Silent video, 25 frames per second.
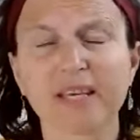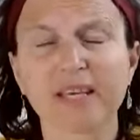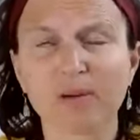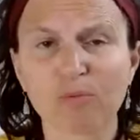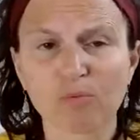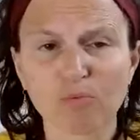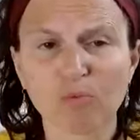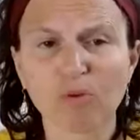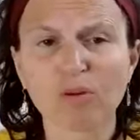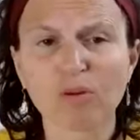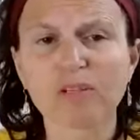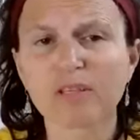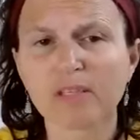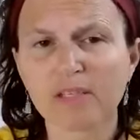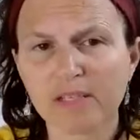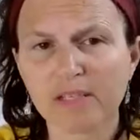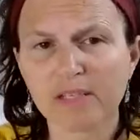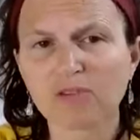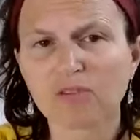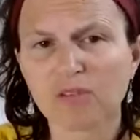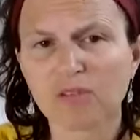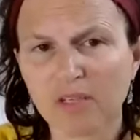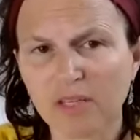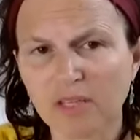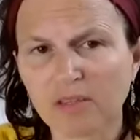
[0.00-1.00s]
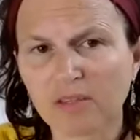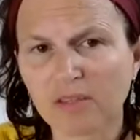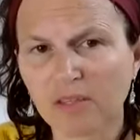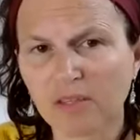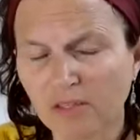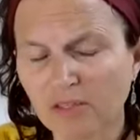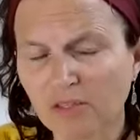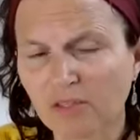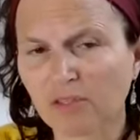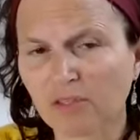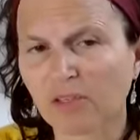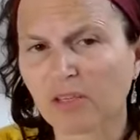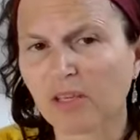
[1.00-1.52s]
It was literally
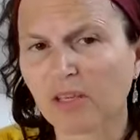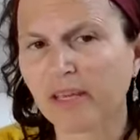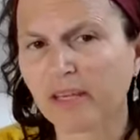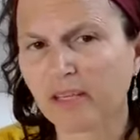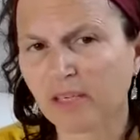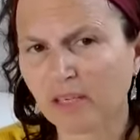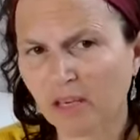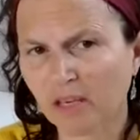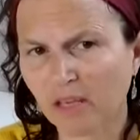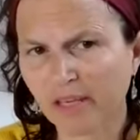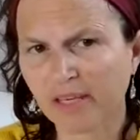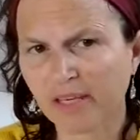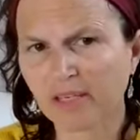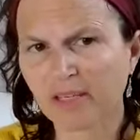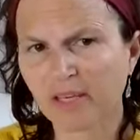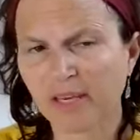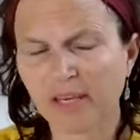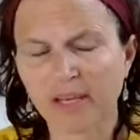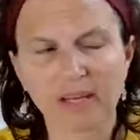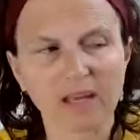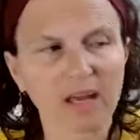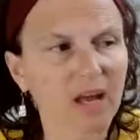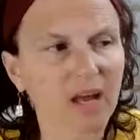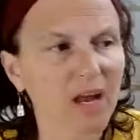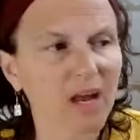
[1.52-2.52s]
thunder and lightning.